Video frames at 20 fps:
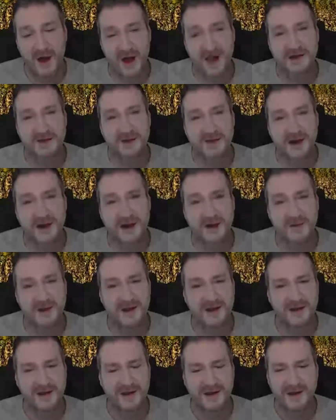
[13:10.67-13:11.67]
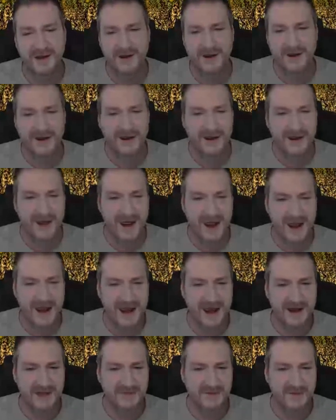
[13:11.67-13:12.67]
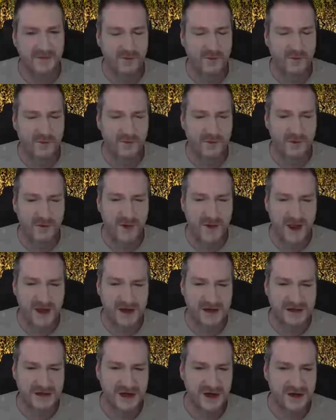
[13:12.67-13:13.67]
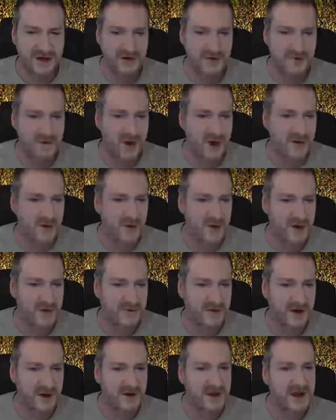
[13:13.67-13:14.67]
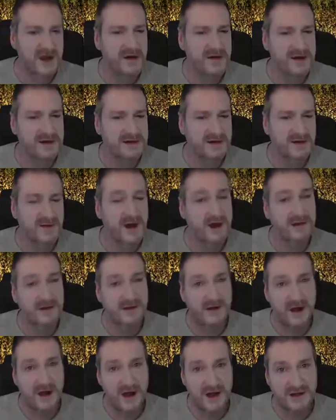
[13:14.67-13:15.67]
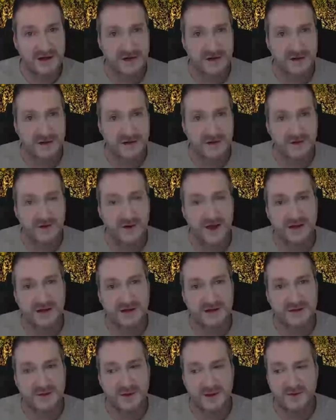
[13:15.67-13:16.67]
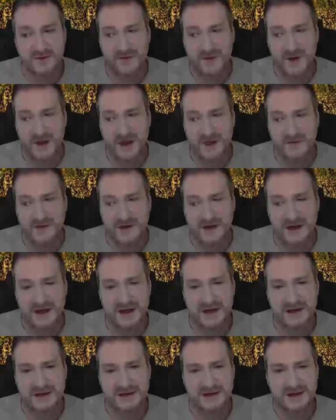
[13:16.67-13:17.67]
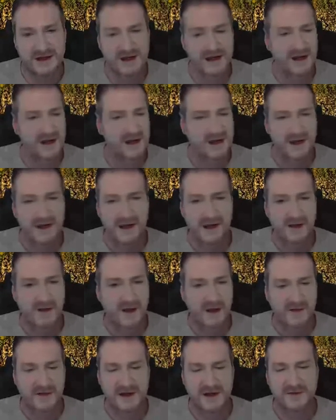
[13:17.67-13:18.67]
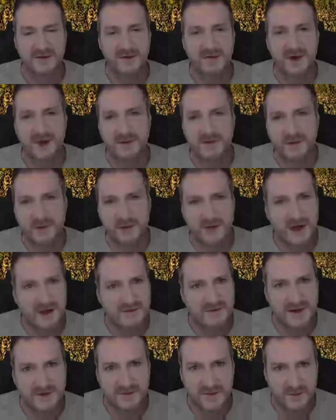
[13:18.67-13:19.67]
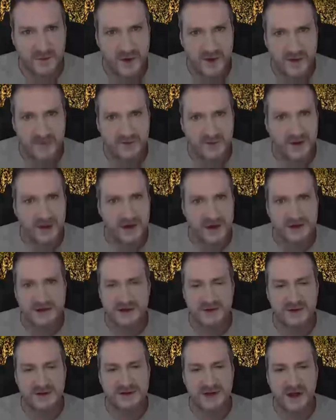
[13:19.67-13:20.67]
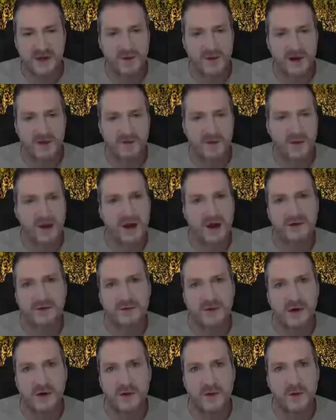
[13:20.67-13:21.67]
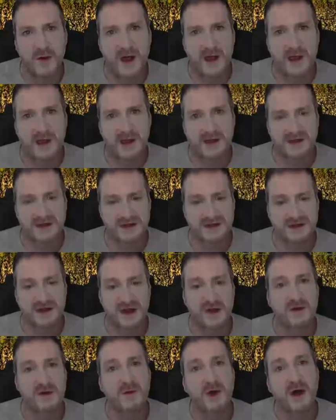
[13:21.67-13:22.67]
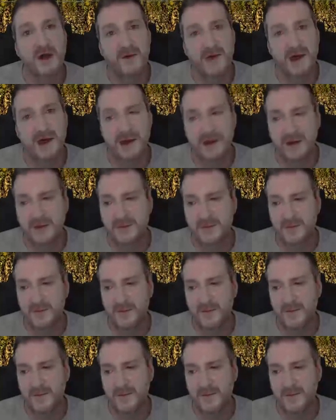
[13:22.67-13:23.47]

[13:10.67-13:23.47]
How I do it anyway. Again, the way I show you my workflow here is the way that I do it and the way that's worked for me over the years. Different people will have different workflows. There is no one right or wrong way. I just show you my way.